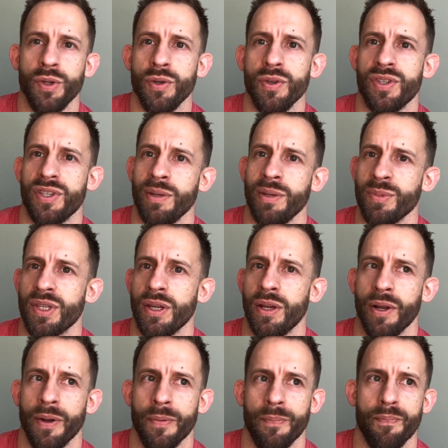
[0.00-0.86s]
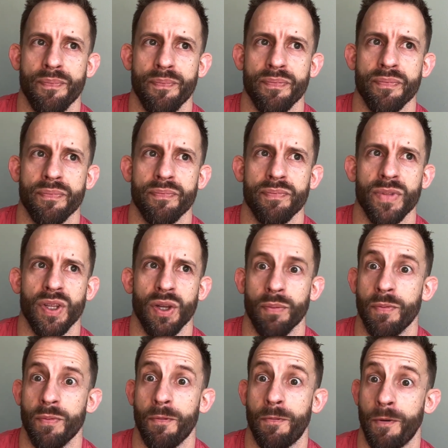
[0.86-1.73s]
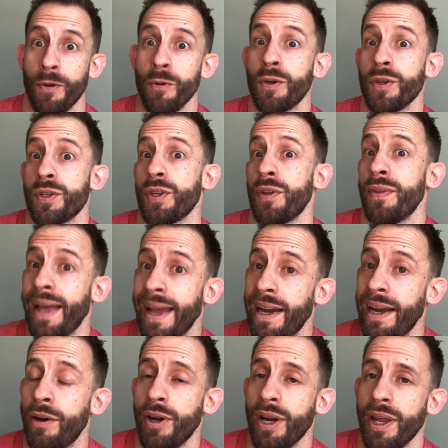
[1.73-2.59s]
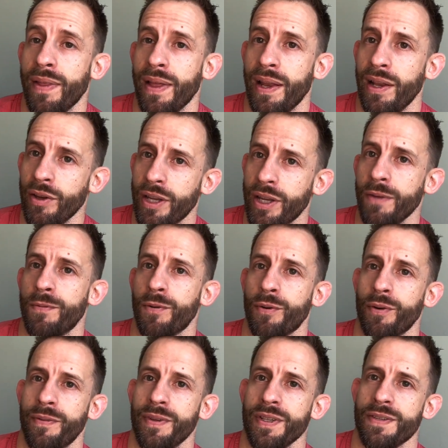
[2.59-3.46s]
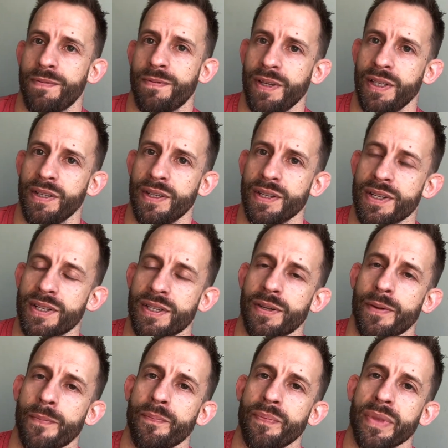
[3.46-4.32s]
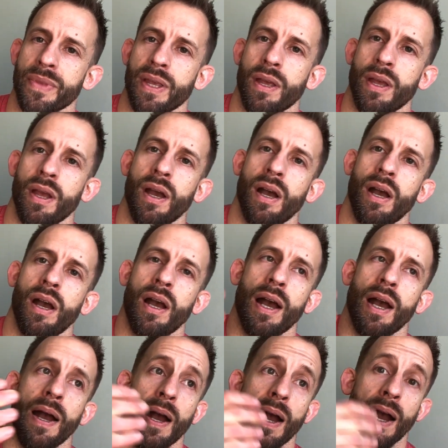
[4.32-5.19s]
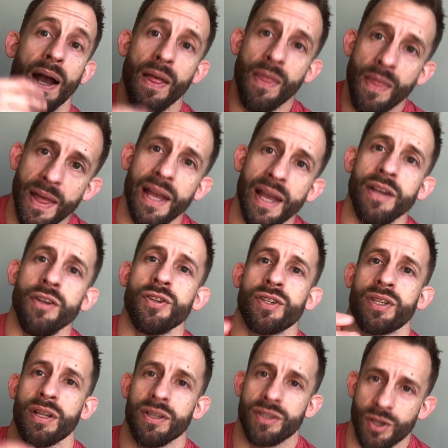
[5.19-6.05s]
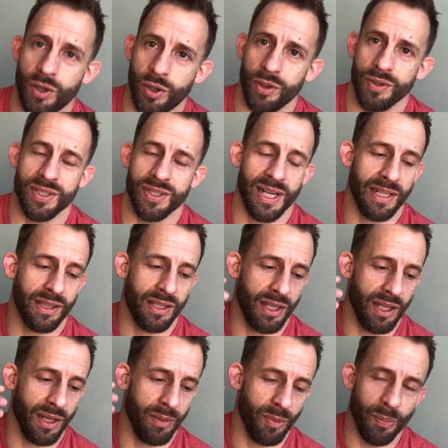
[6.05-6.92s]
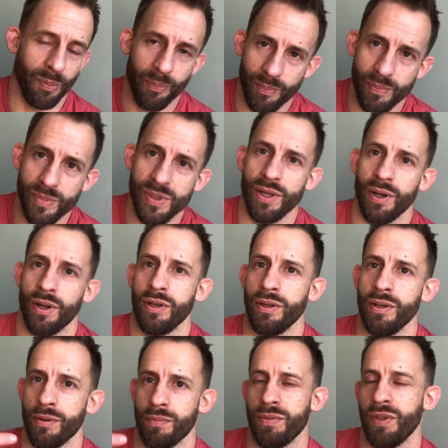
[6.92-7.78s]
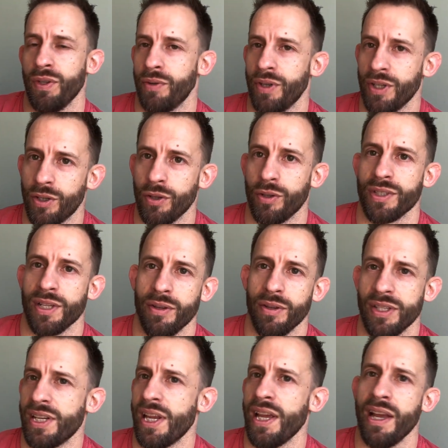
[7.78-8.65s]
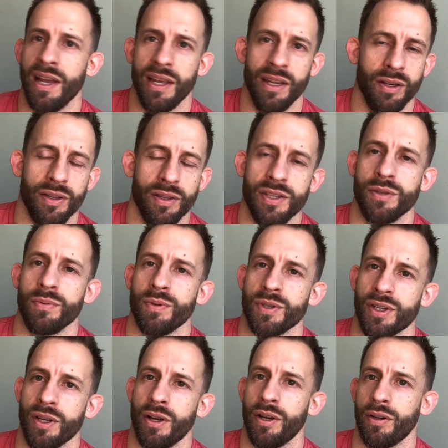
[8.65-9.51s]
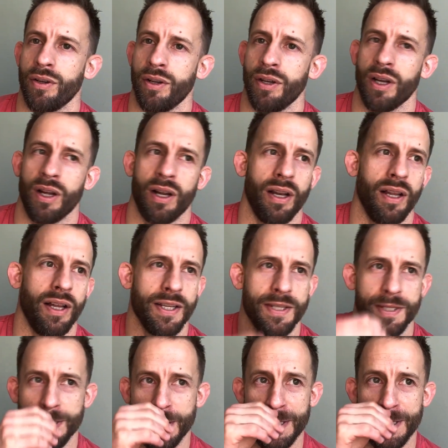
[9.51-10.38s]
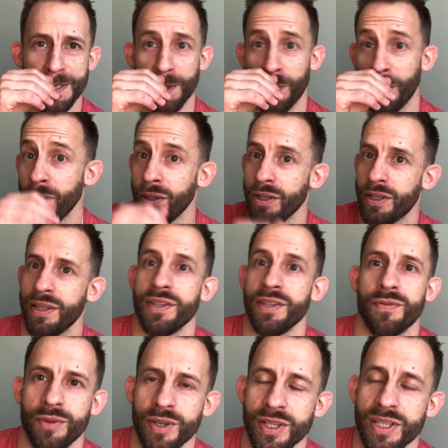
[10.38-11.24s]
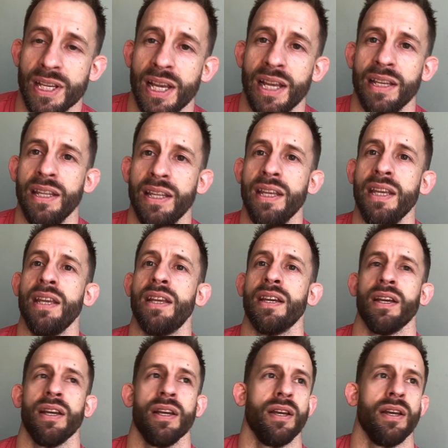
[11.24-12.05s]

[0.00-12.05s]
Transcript: you seem to, you know, focus on that area that they're looking for if it's fitness? And then you start to contact them, and you know you're in contact. They say, hey, you know, this is what's going on in our classes. You know, I'll look at this free technique.